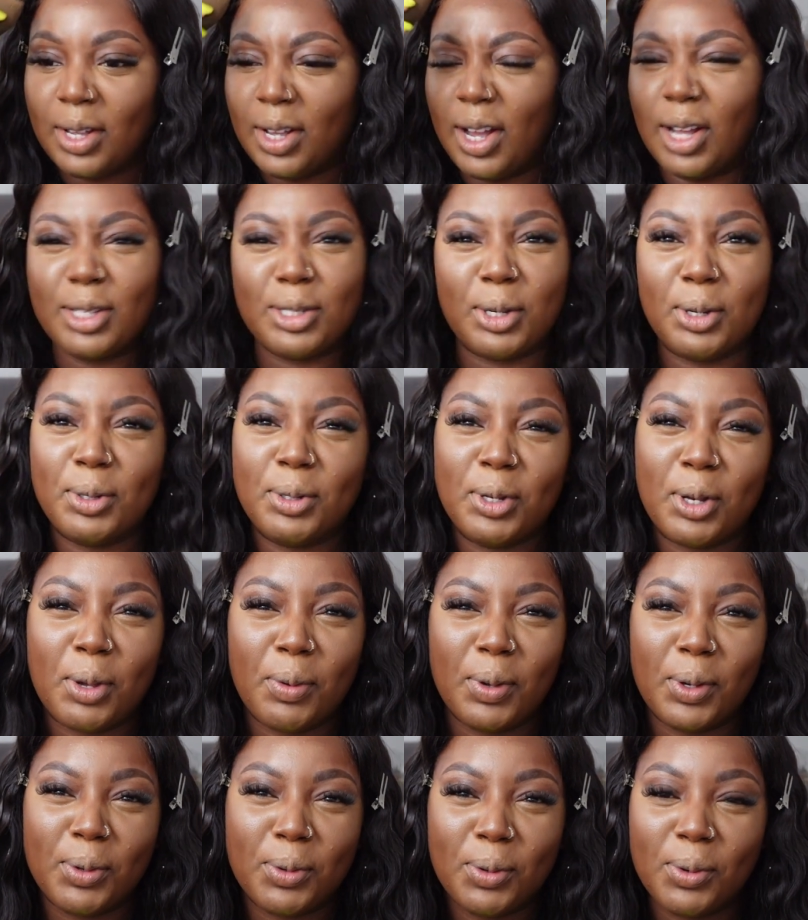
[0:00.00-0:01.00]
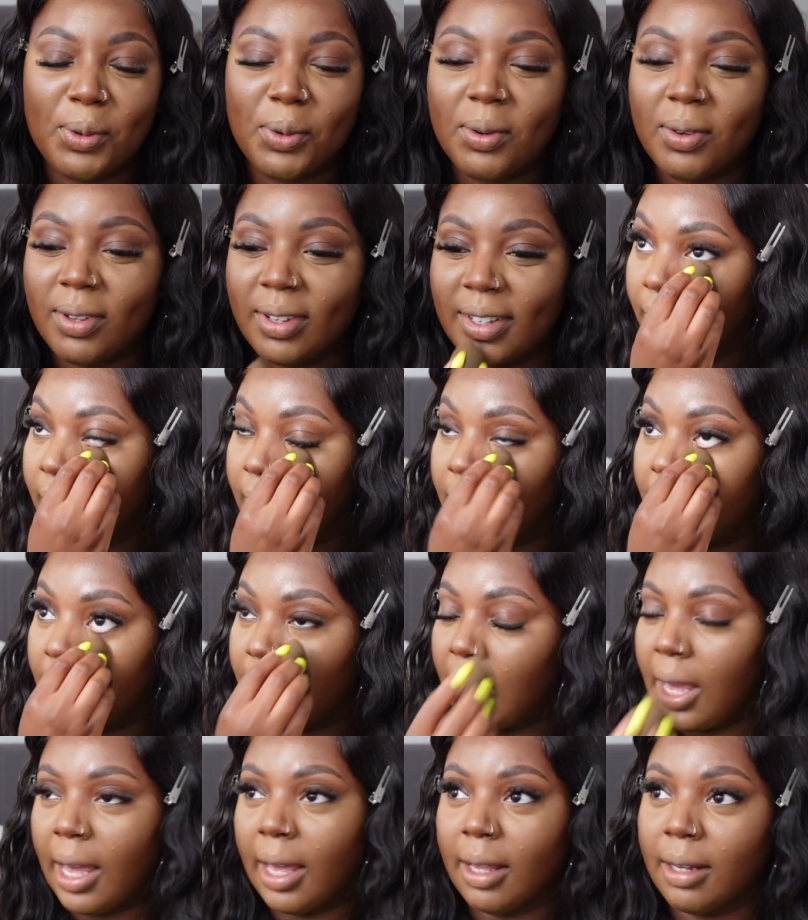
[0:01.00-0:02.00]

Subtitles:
I don't know it all. Yeah,